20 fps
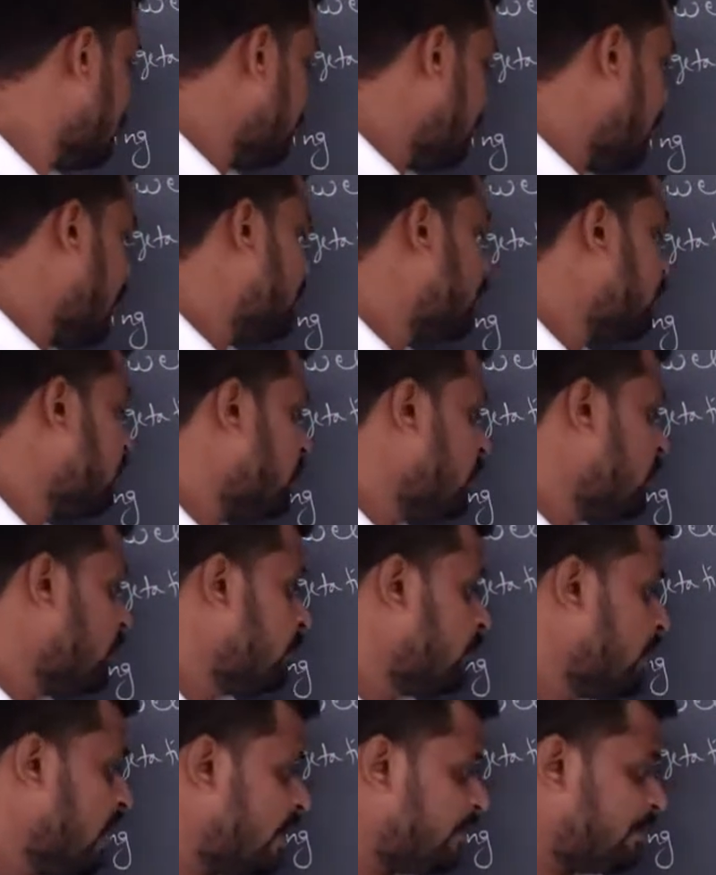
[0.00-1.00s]

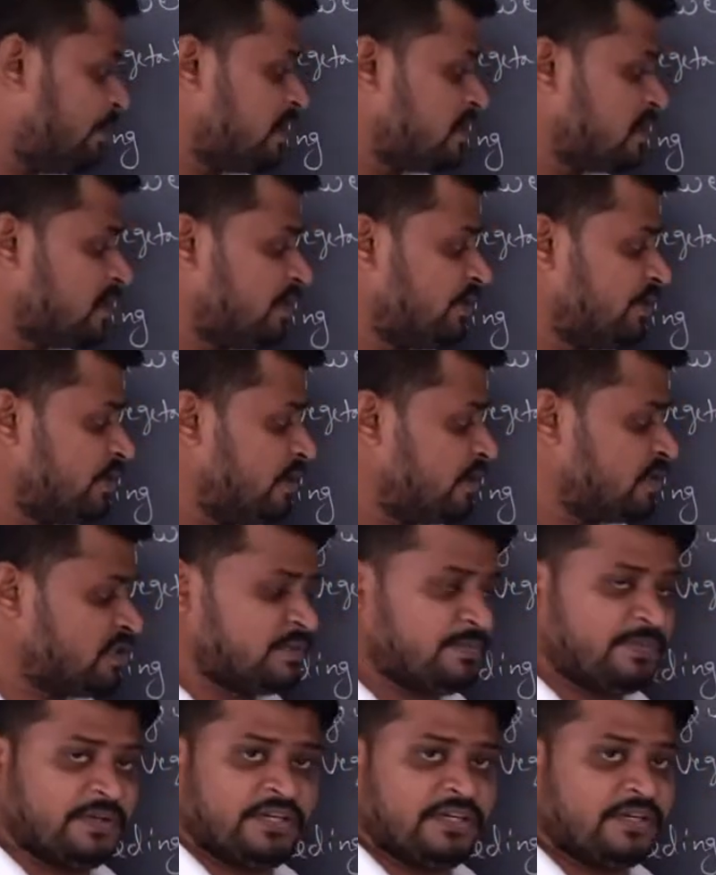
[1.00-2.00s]
Petroleum, at present rate
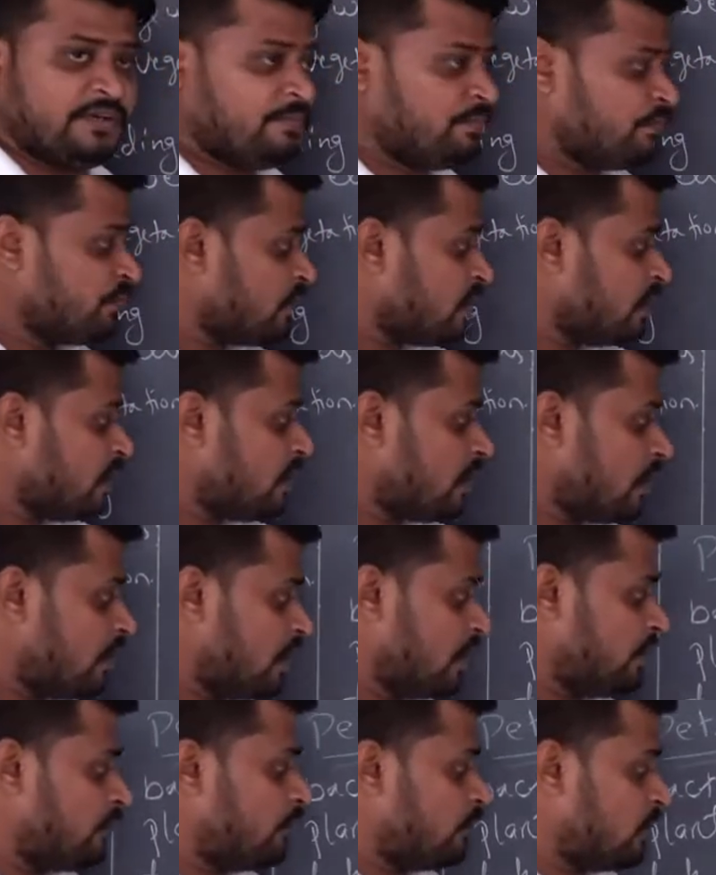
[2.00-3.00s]
speed,
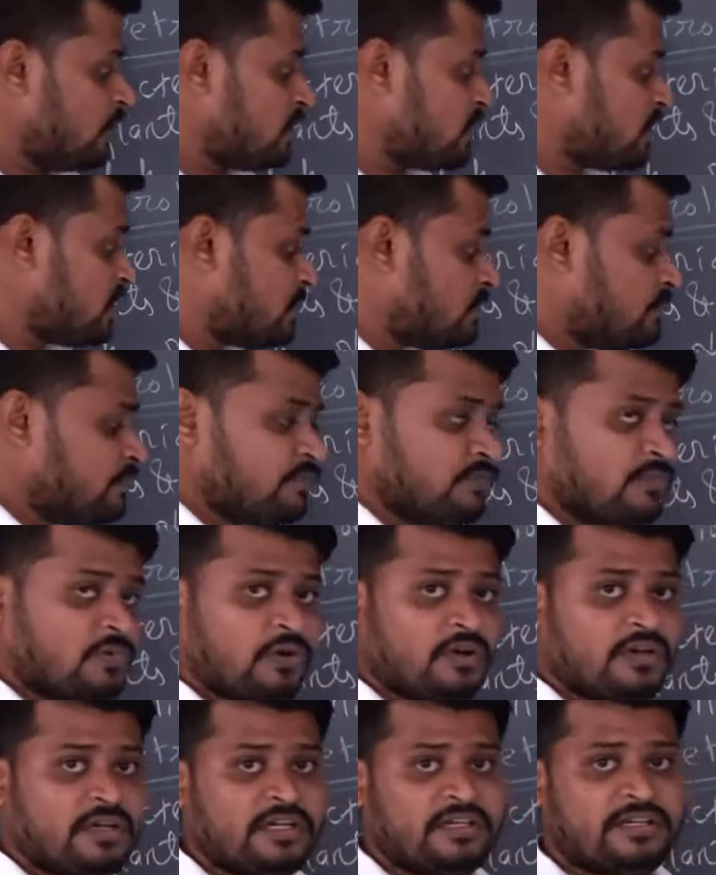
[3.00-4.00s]
it was
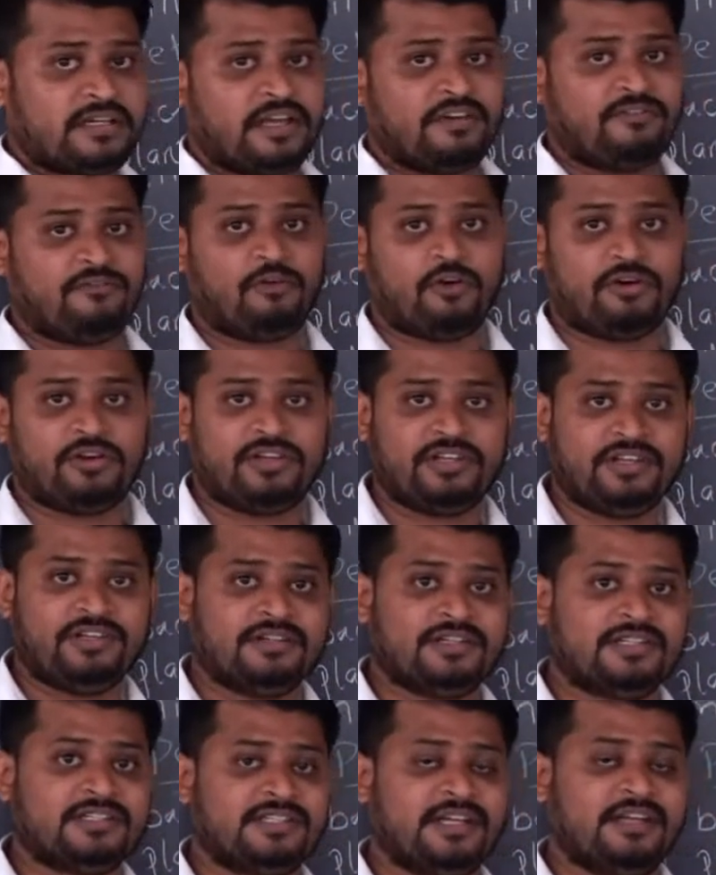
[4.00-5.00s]
only take 40
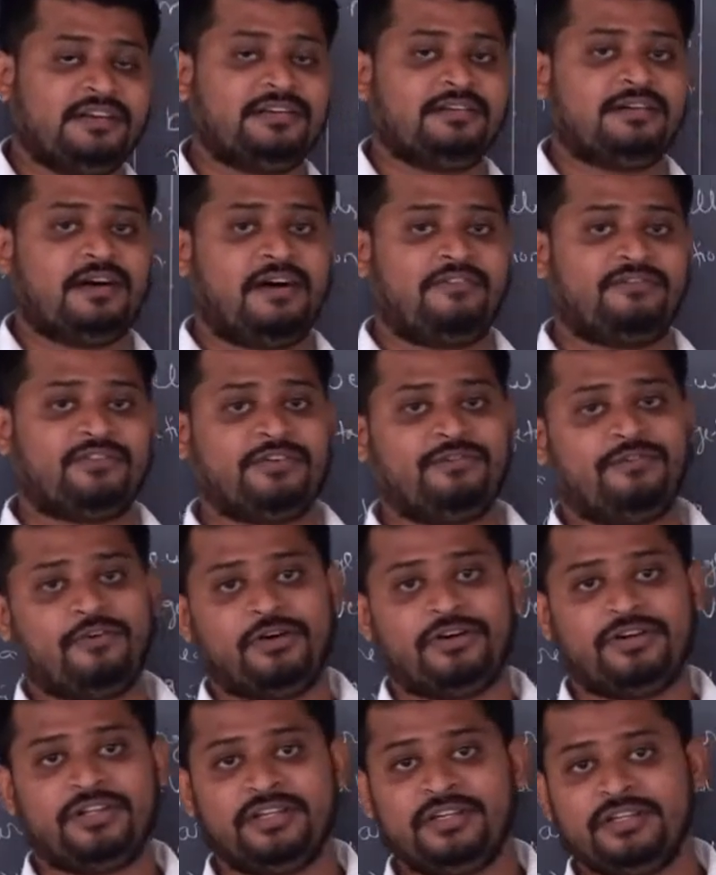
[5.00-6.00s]
years, and after
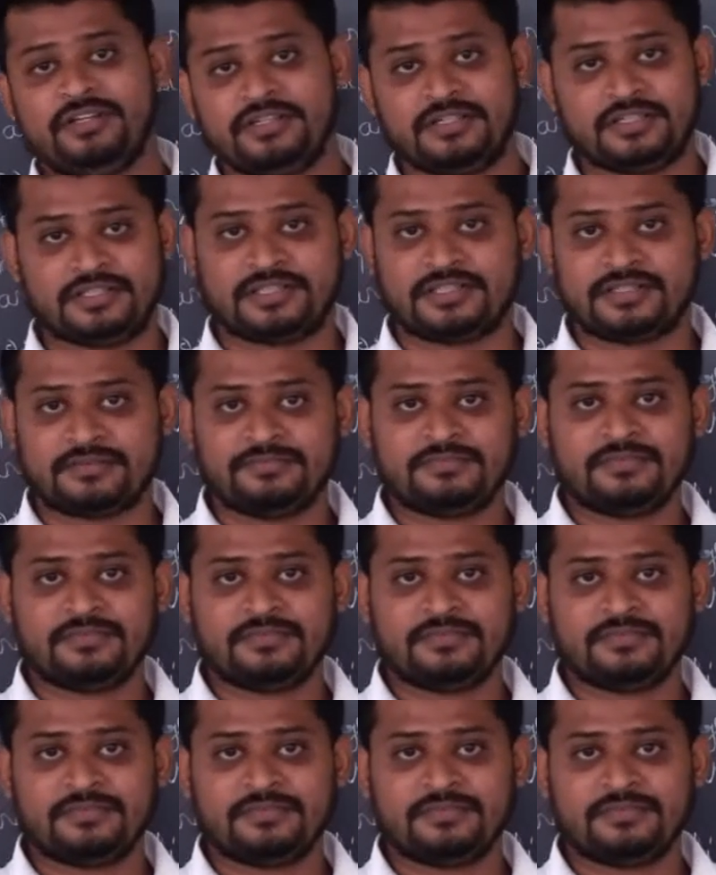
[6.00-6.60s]
40 years